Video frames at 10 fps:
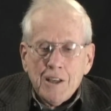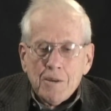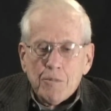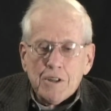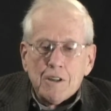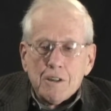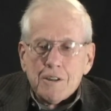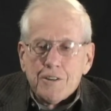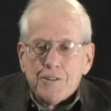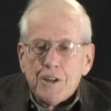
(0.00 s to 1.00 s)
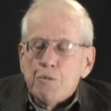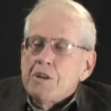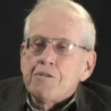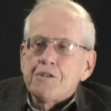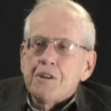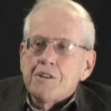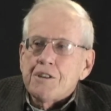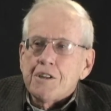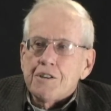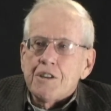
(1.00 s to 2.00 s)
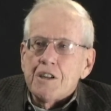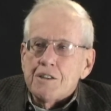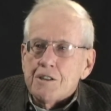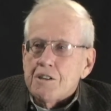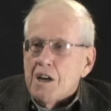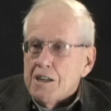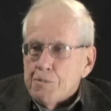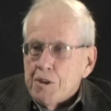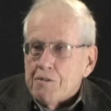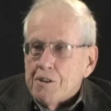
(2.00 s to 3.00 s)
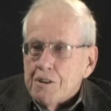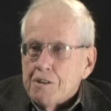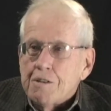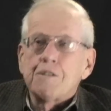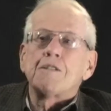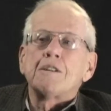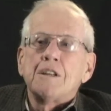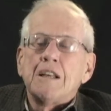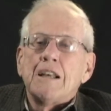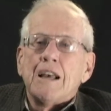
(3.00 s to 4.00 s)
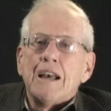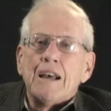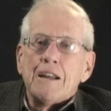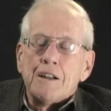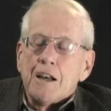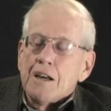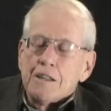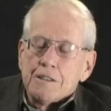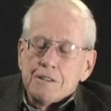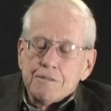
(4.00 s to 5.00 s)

But uh, they were interested in such things as cosmic rays and uh,